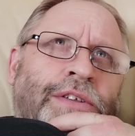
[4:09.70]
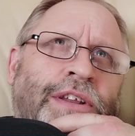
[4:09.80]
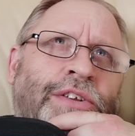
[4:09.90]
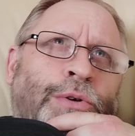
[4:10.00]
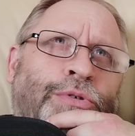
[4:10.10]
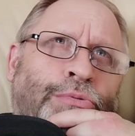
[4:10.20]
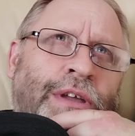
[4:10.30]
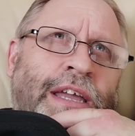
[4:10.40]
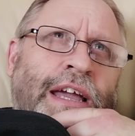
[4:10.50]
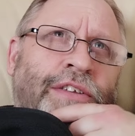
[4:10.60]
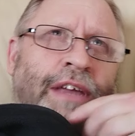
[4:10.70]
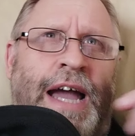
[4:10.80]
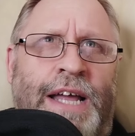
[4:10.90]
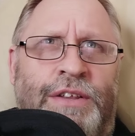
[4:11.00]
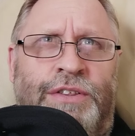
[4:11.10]
did he do three years
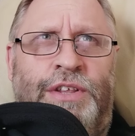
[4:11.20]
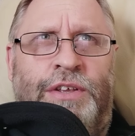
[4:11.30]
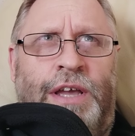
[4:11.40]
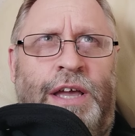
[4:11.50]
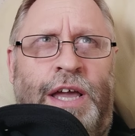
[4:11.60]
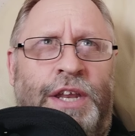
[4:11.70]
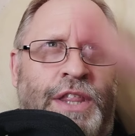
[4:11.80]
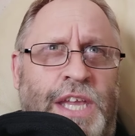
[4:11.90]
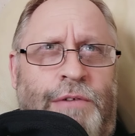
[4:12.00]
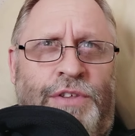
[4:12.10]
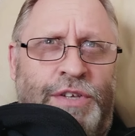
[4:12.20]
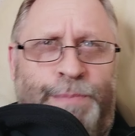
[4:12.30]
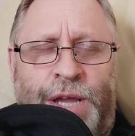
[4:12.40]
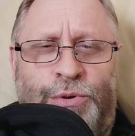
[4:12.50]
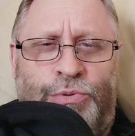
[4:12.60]
and the, uh, another year of the
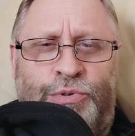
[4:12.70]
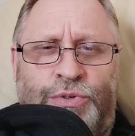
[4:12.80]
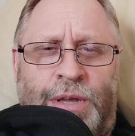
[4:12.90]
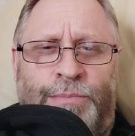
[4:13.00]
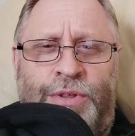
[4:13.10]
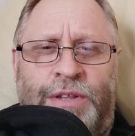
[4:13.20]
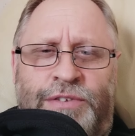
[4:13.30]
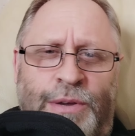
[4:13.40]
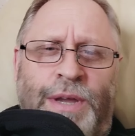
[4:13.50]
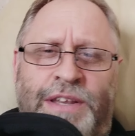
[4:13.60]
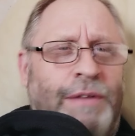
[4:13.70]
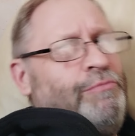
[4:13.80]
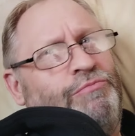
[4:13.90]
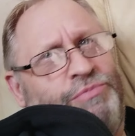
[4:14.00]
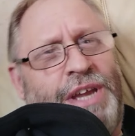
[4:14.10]
specials or something? So he
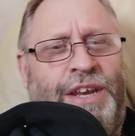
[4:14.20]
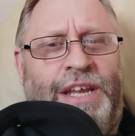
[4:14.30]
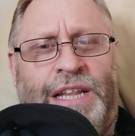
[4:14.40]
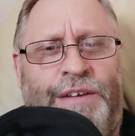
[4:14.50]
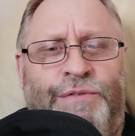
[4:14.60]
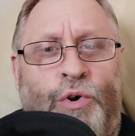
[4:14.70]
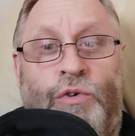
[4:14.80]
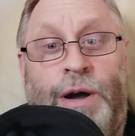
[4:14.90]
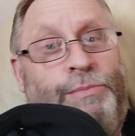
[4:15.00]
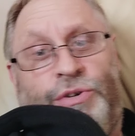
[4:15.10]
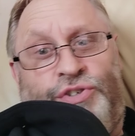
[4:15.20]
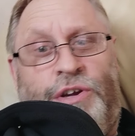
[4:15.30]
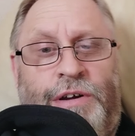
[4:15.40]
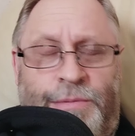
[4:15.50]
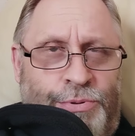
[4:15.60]
done technically four. I'm not
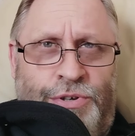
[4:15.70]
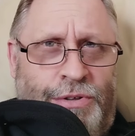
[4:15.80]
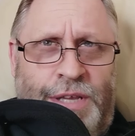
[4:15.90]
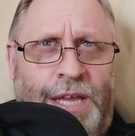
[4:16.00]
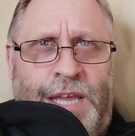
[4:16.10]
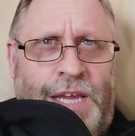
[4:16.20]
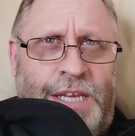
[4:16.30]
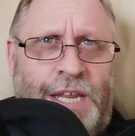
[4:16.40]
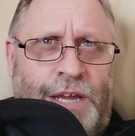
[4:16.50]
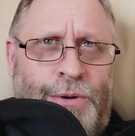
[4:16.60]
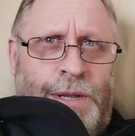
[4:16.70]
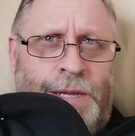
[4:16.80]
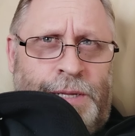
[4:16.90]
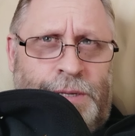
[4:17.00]
sure. I'm sure that you know,